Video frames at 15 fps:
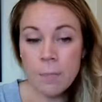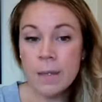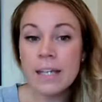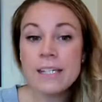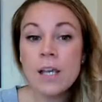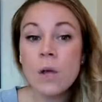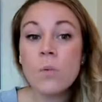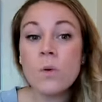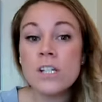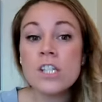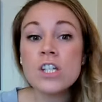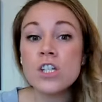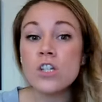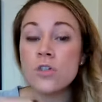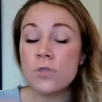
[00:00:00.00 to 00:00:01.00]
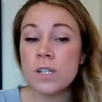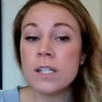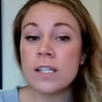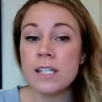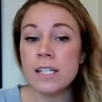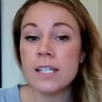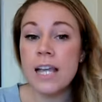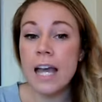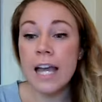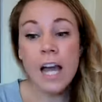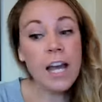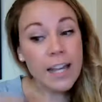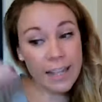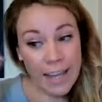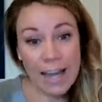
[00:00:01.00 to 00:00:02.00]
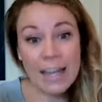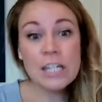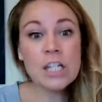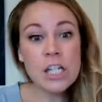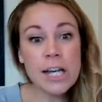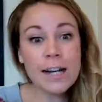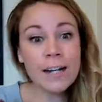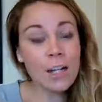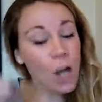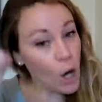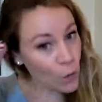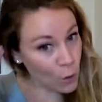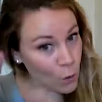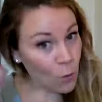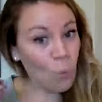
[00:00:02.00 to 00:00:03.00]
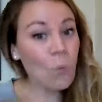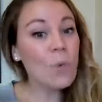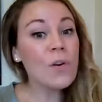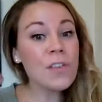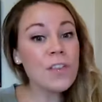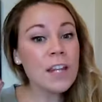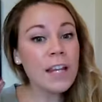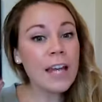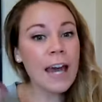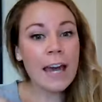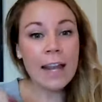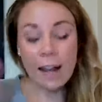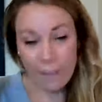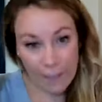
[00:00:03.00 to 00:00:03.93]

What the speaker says: because I wasn't choosing to say, yeah, Shannon, you're worth it again.